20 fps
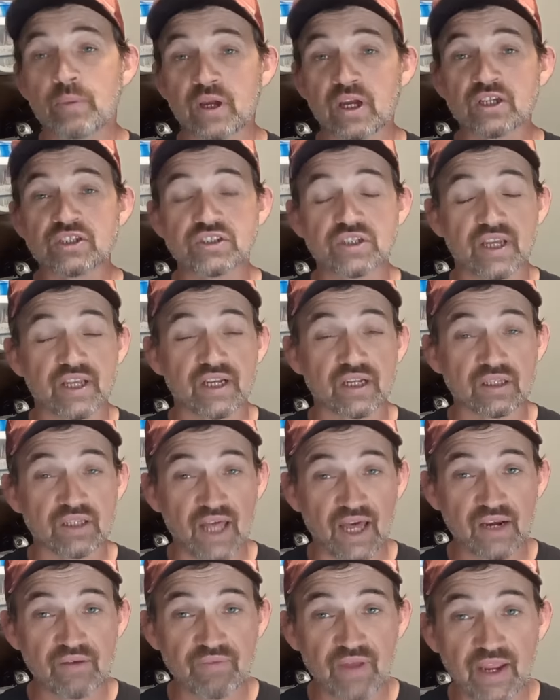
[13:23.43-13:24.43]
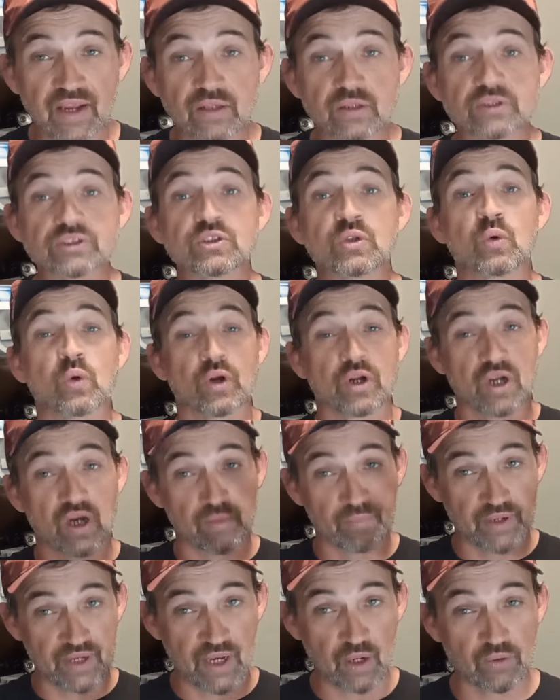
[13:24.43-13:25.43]
Because you get a lot of anglers who are
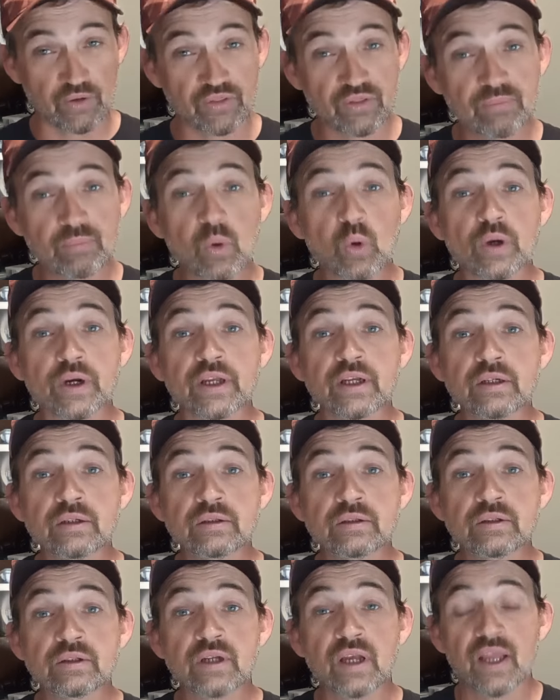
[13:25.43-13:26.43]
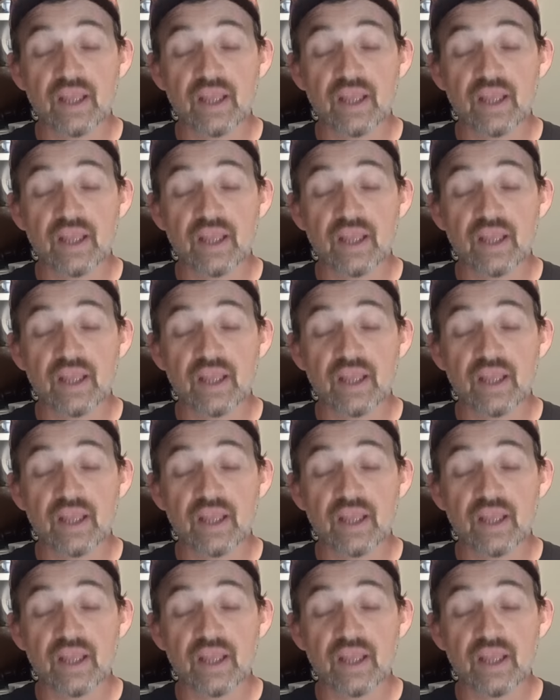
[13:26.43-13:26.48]
coming out in the morning